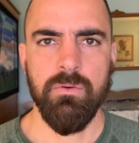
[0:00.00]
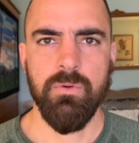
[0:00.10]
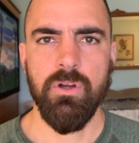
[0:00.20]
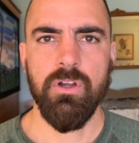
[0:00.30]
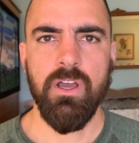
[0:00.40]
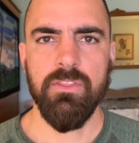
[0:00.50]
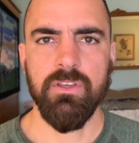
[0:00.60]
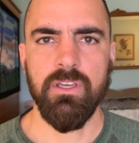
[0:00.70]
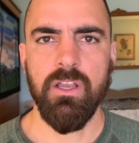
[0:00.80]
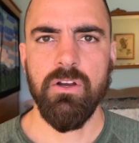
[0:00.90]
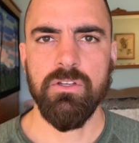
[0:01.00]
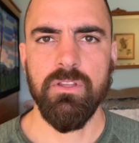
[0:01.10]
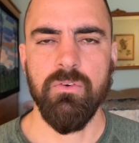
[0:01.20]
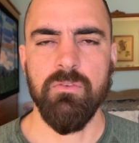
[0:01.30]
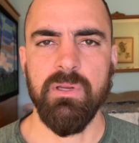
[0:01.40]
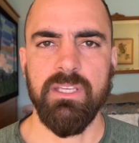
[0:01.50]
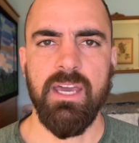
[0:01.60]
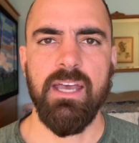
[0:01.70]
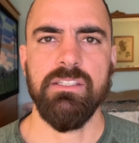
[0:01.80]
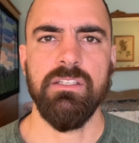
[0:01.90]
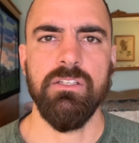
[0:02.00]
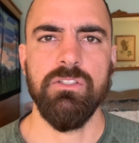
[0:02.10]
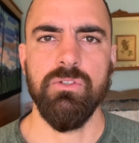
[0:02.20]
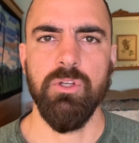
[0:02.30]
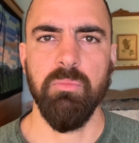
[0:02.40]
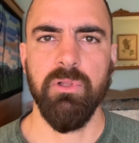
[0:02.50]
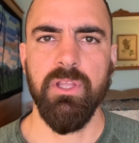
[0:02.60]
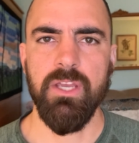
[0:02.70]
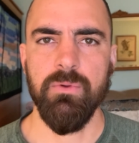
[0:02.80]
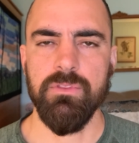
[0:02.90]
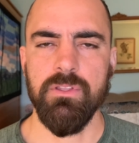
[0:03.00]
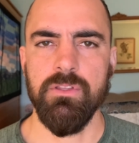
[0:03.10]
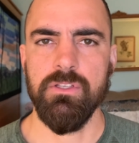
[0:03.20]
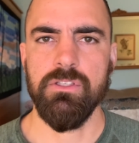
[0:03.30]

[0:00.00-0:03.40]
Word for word: we are not the character that we've been cast into to play within this